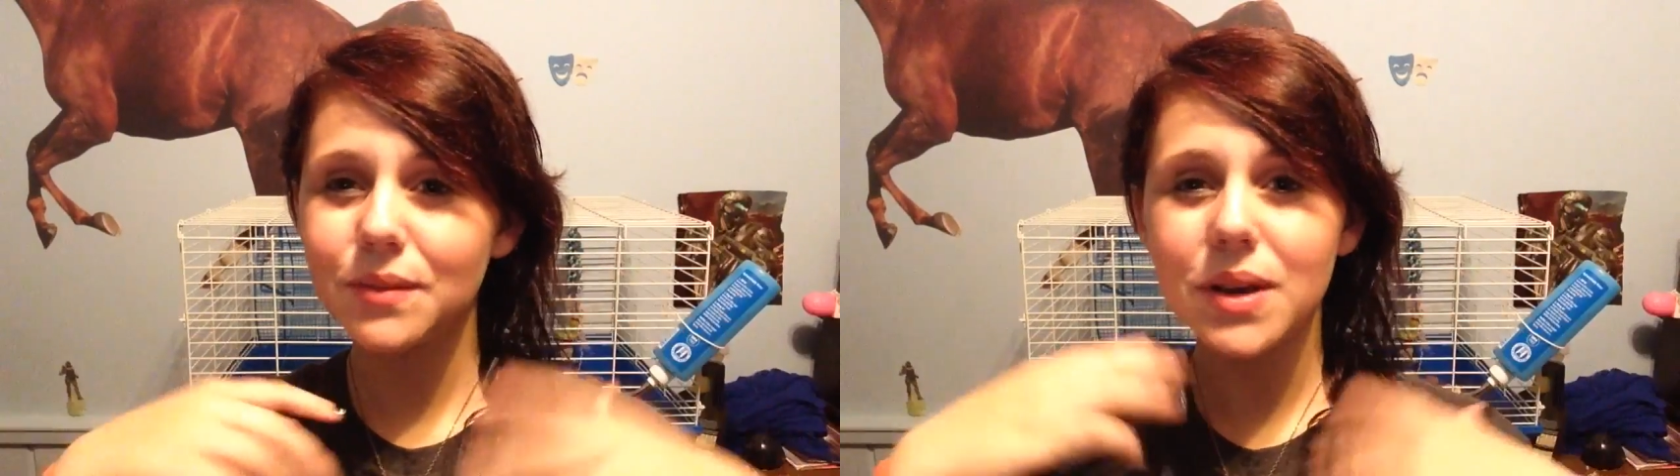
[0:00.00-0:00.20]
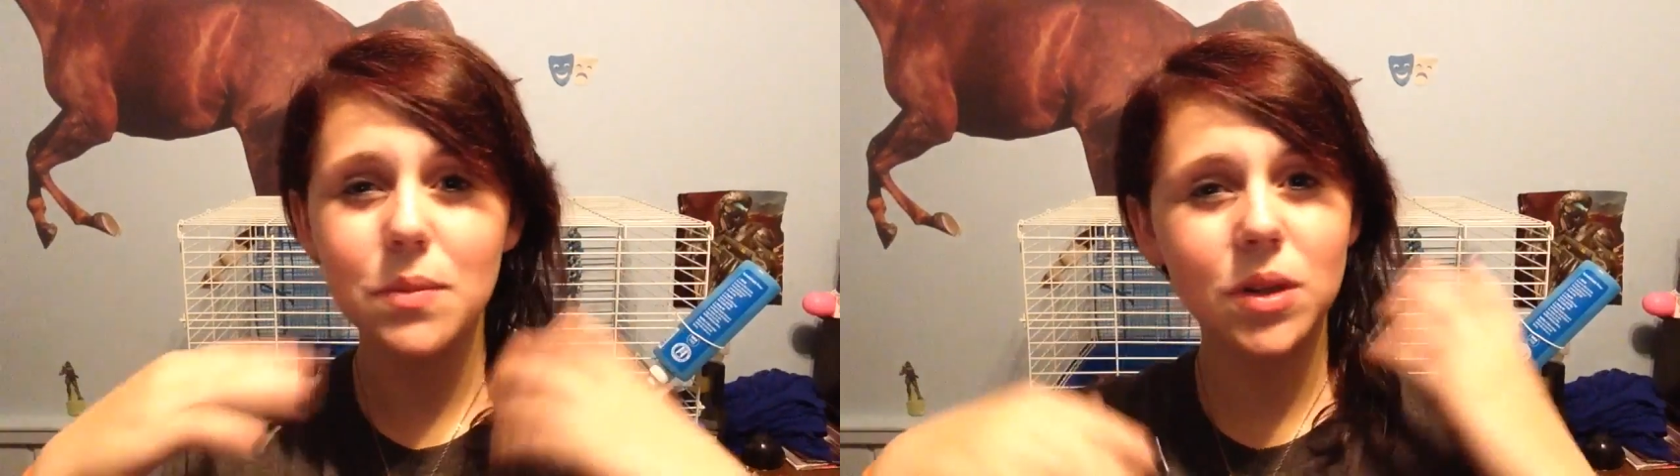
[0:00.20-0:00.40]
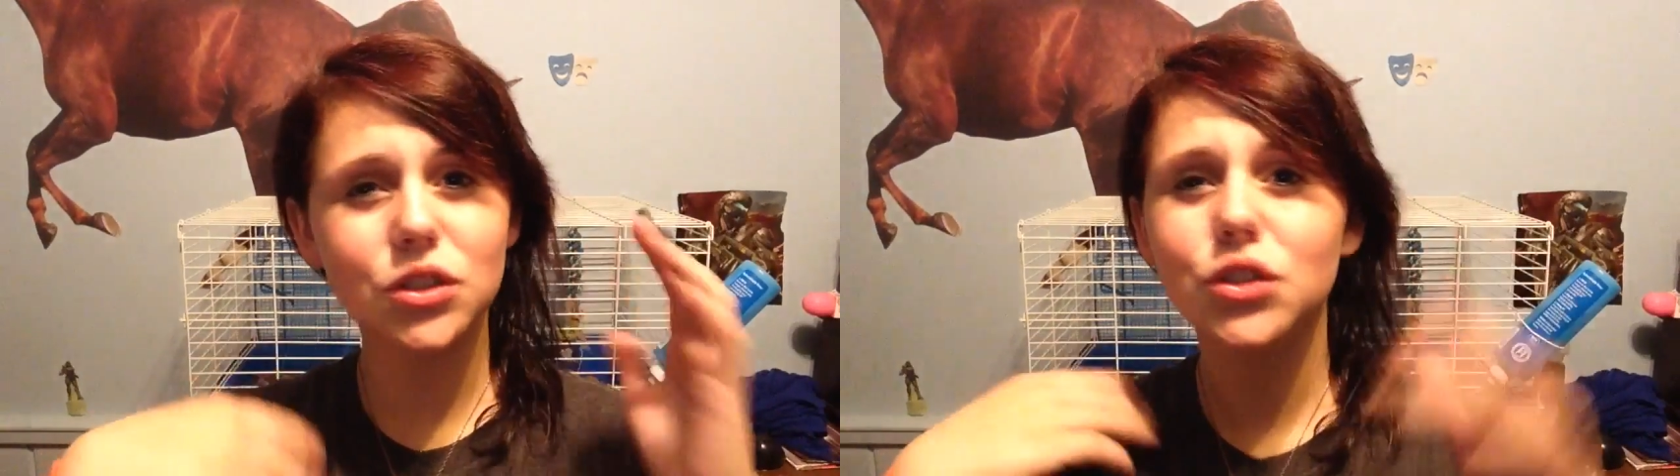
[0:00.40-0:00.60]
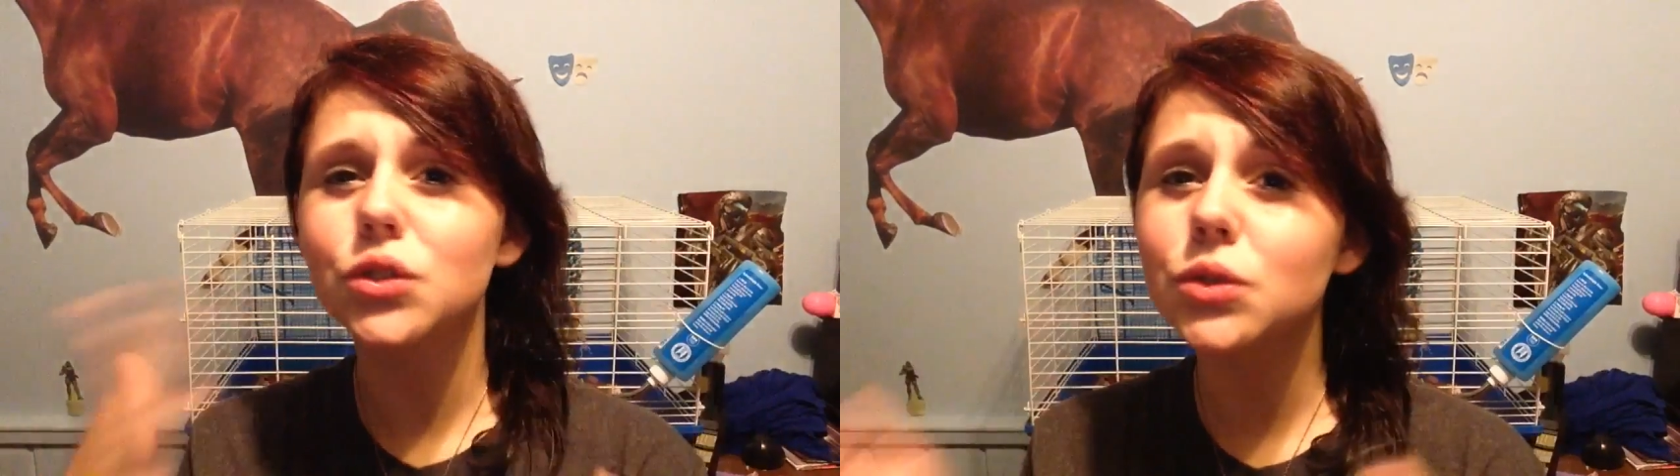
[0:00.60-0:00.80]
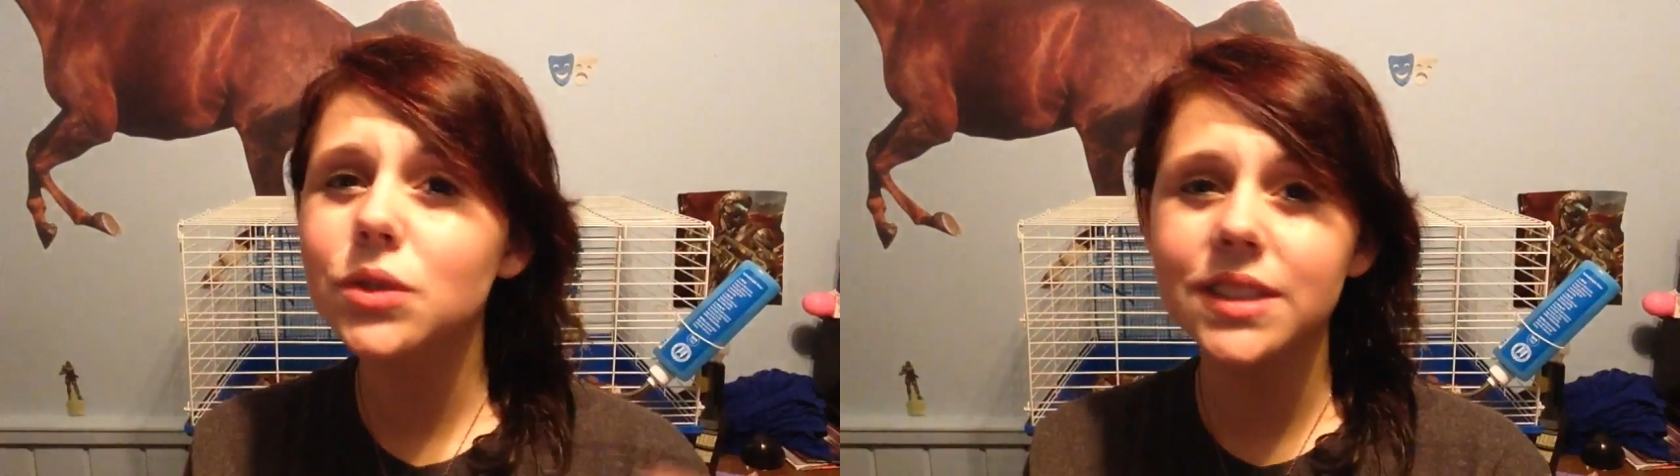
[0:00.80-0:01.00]
pretty much
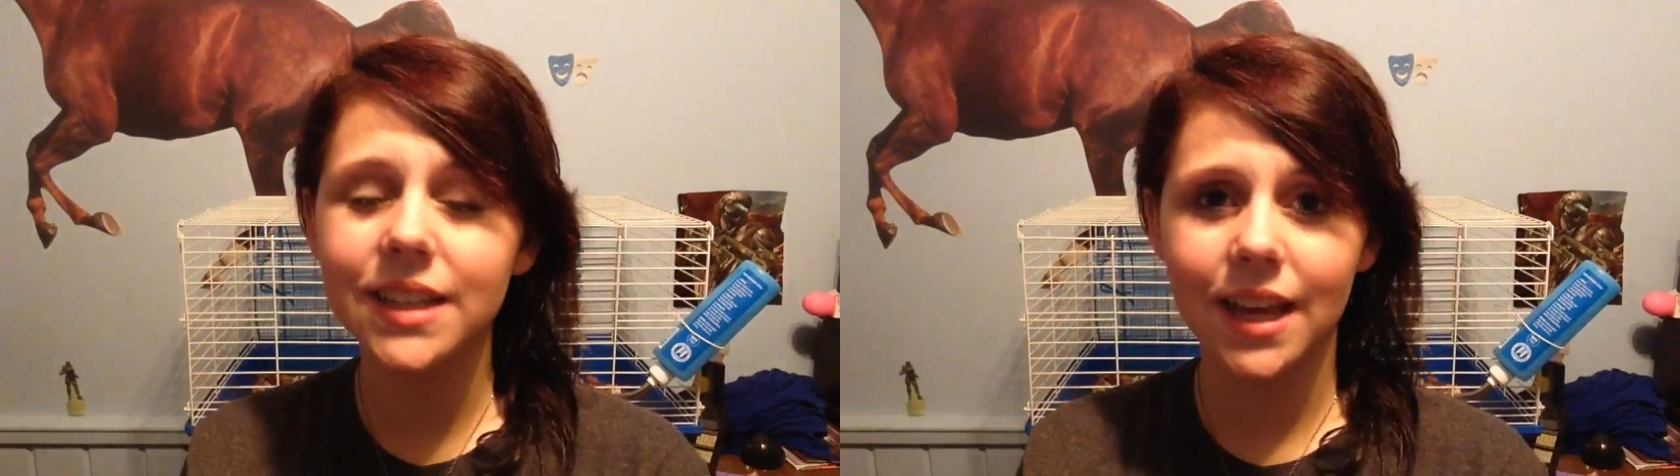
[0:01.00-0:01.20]
using